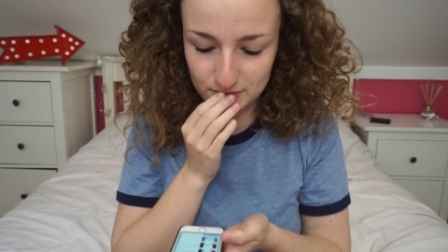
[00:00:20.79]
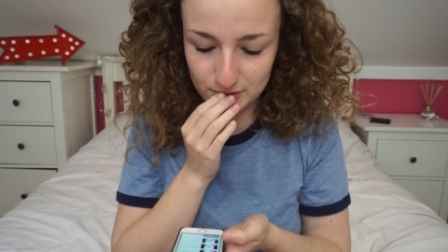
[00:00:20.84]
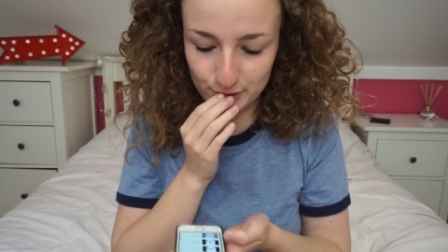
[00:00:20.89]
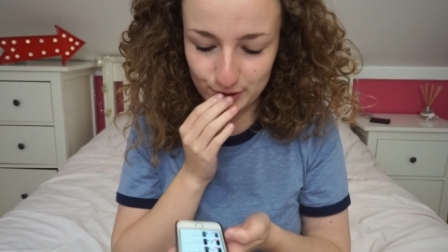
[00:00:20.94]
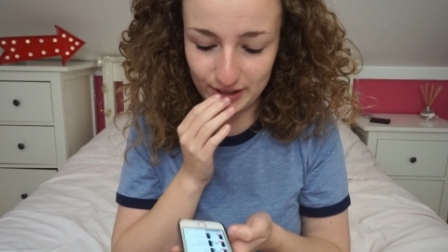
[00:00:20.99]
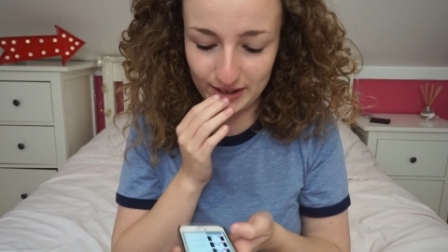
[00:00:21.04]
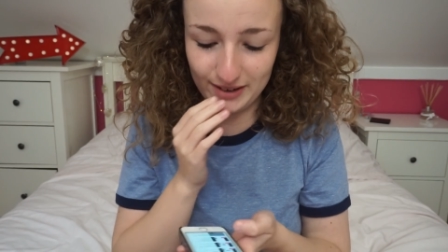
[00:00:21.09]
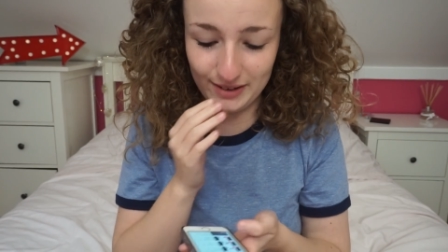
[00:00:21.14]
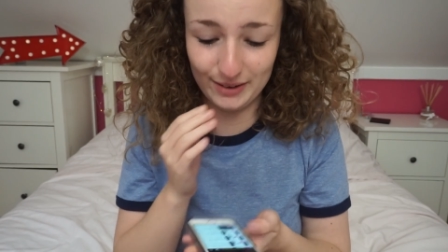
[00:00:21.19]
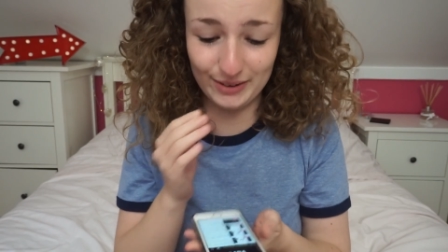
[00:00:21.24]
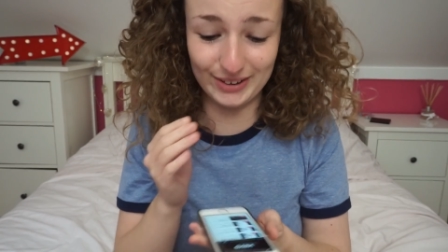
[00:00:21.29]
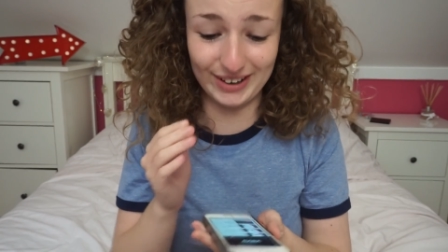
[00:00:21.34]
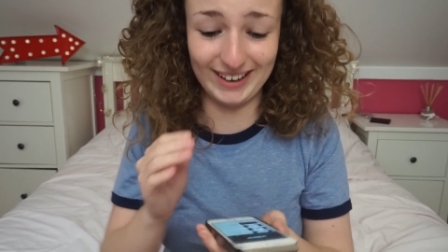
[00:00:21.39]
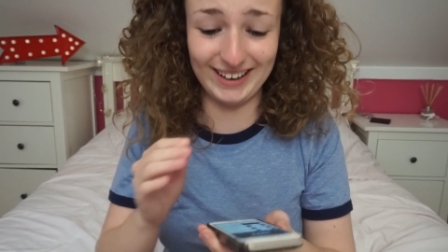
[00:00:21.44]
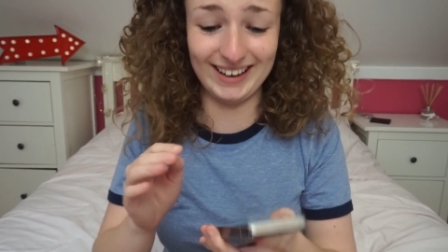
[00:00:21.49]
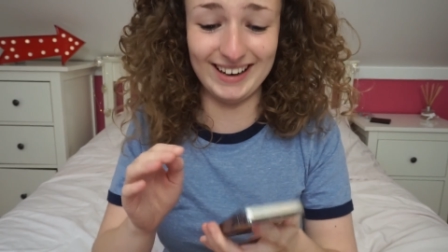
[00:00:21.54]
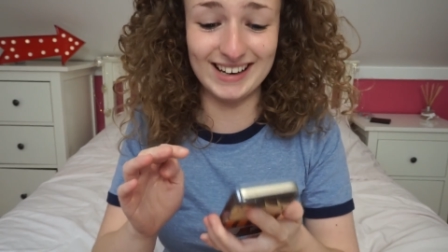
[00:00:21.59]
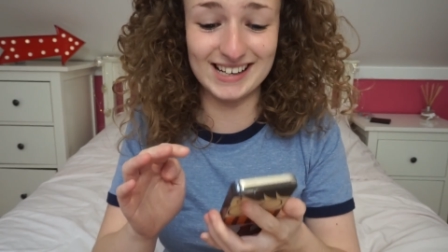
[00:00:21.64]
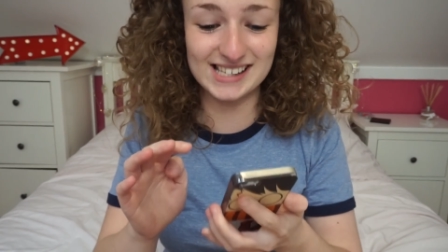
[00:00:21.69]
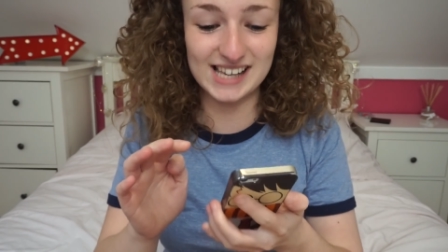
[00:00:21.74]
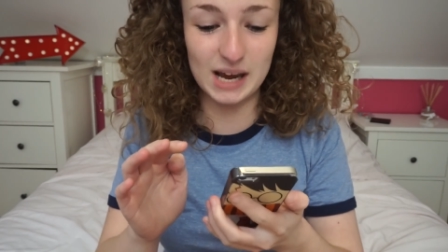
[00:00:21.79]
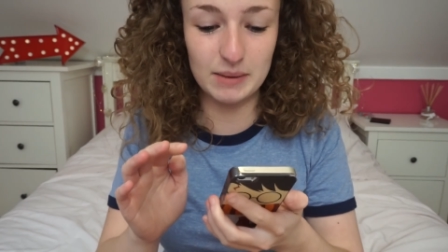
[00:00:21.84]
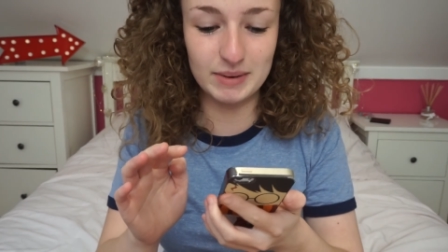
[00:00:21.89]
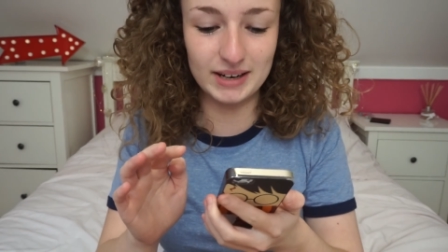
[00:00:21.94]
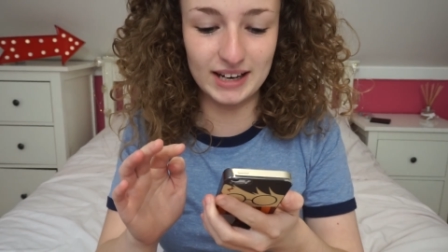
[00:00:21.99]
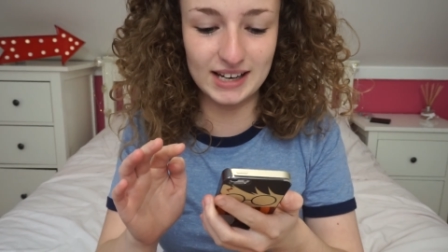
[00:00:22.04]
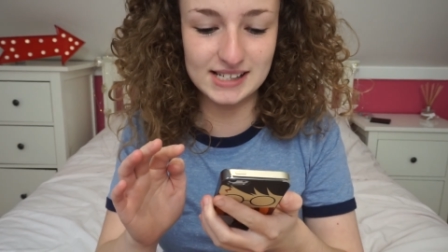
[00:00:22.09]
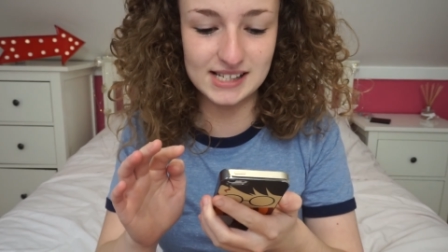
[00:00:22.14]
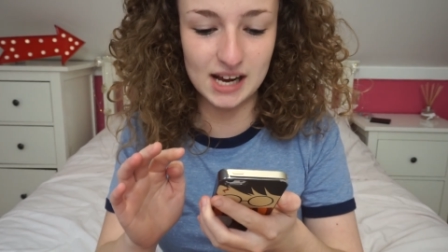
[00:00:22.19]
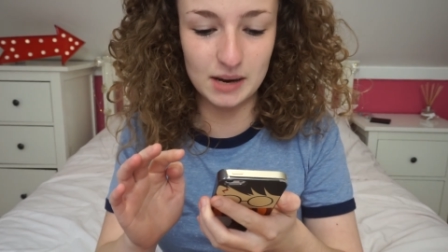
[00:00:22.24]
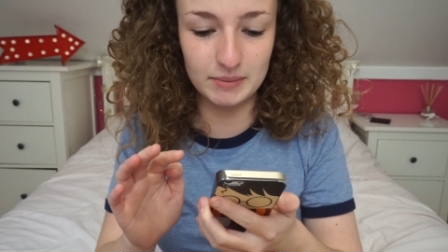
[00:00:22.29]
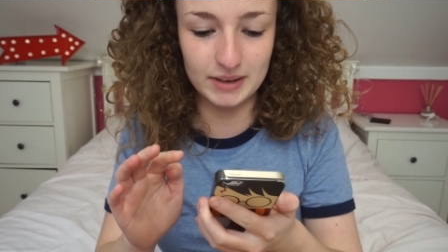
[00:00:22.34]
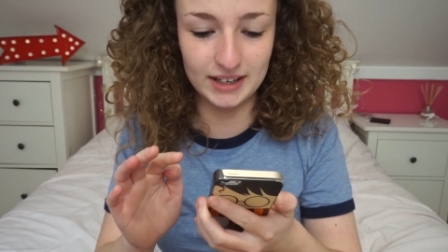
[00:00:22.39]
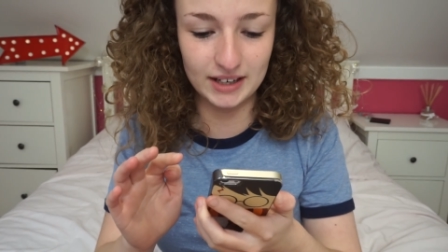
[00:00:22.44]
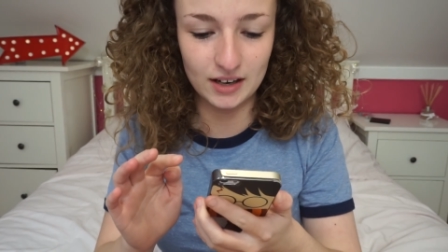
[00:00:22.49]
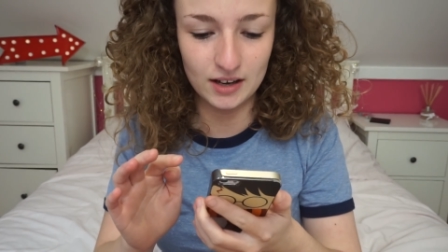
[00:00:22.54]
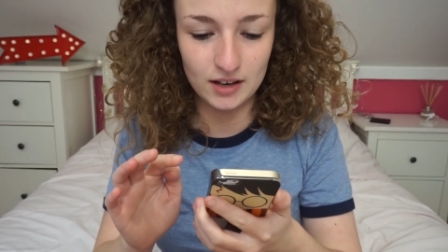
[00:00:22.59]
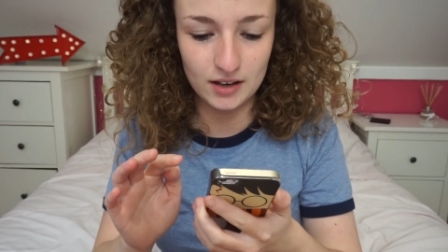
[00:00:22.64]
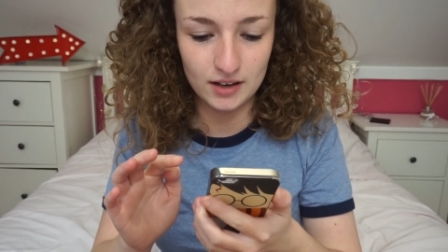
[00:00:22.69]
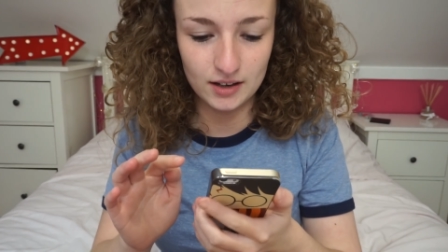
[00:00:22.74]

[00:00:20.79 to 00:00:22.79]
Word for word: Okay, okay, it's happening, it's happening.